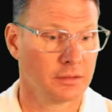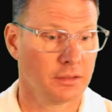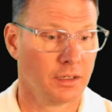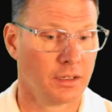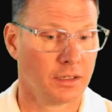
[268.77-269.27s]

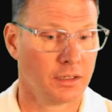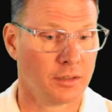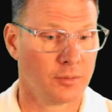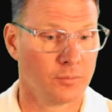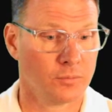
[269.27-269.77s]

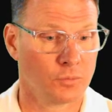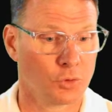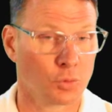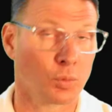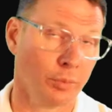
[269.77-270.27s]
um,
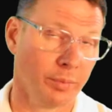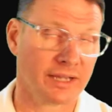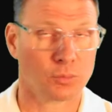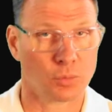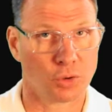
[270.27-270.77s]
or roll
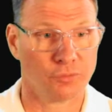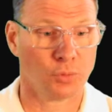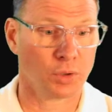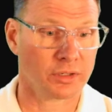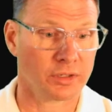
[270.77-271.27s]
back and roll
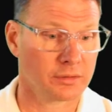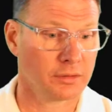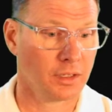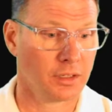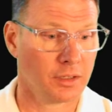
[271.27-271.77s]
forward
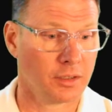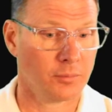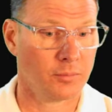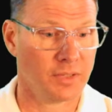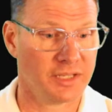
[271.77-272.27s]

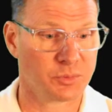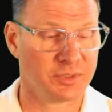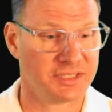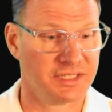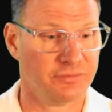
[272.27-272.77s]
um, as
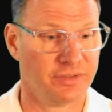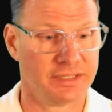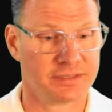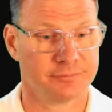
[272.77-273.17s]
we see fit.